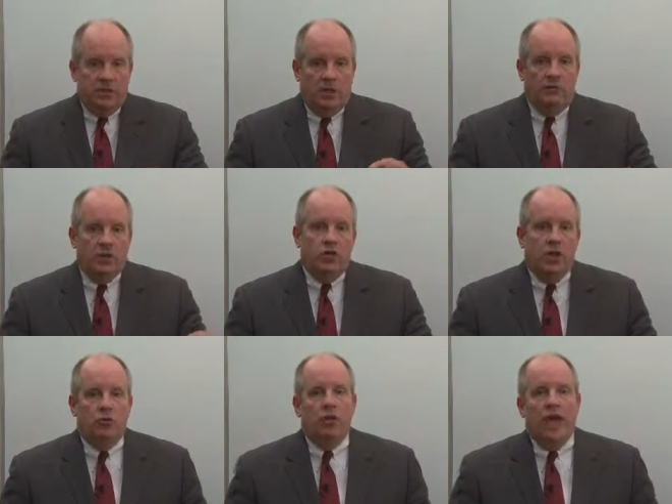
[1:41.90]
set off a
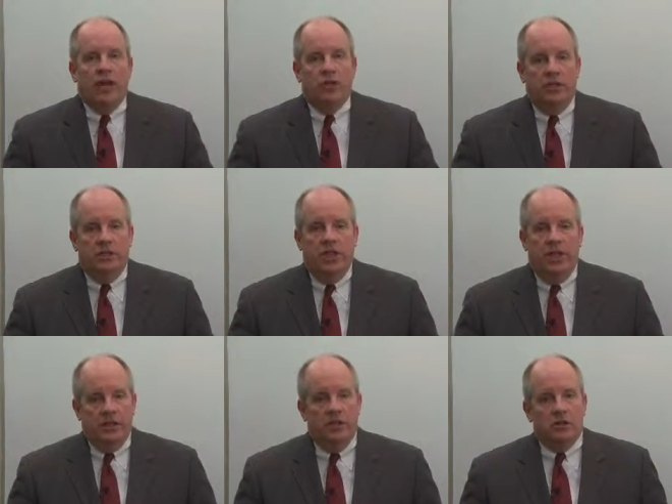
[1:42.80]
chain reaction and,
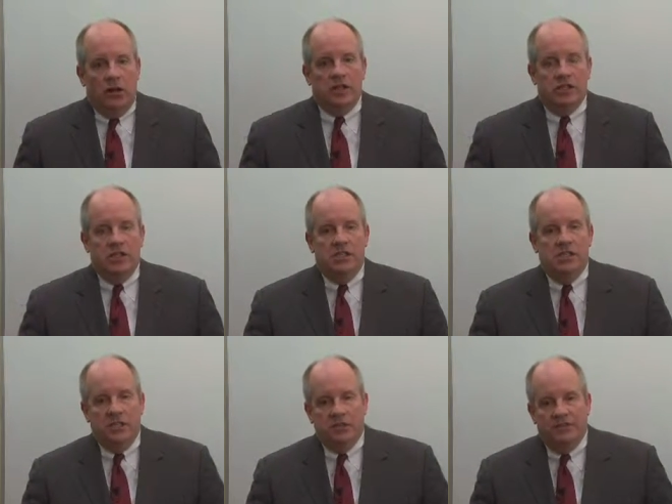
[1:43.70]
and, and cause these
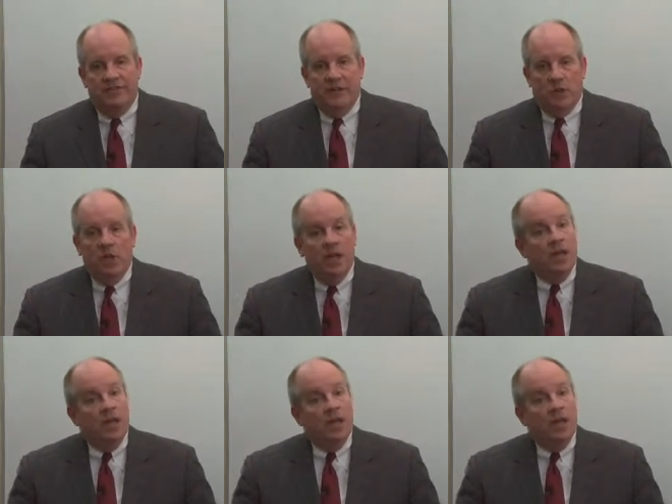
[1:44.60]
things to fail.